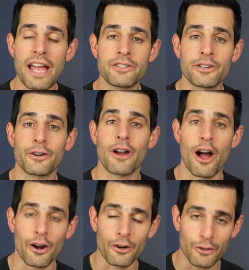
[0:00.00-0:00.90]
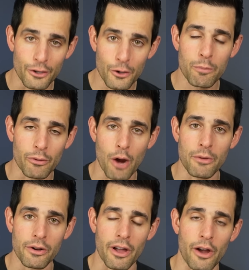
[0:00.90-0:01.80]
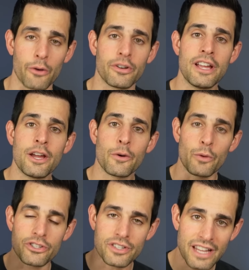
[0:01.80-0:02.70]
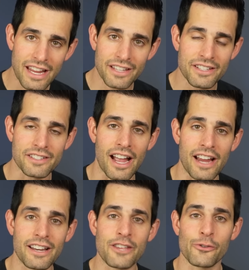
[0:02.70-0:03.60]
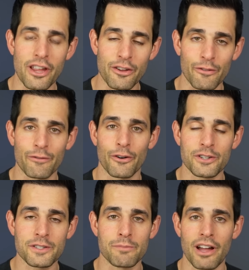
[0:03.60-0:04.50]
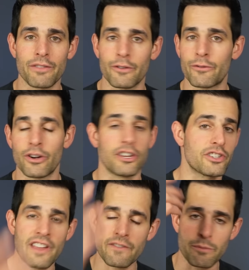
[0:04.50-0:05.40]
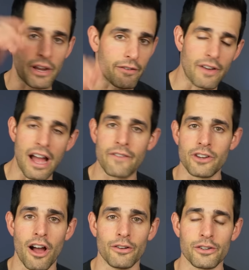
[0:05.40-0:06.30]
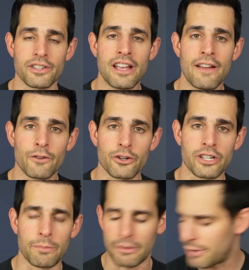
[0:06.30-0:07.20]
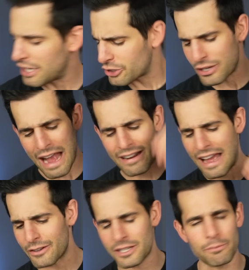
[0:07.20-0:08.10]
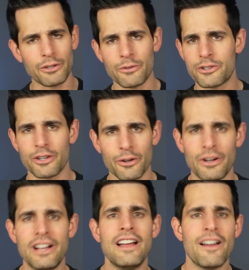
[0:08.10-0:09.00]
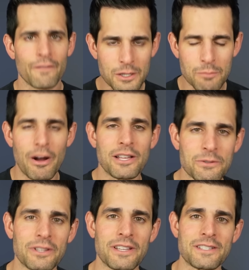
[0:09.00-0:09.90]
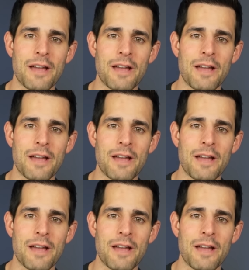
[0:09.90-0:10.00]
Enter our new promo code, which is INSIGHT, and you'll get your first month for free. You just have to pay $5 for shipping. Big shout shout out to Blue Chew for sponsoring this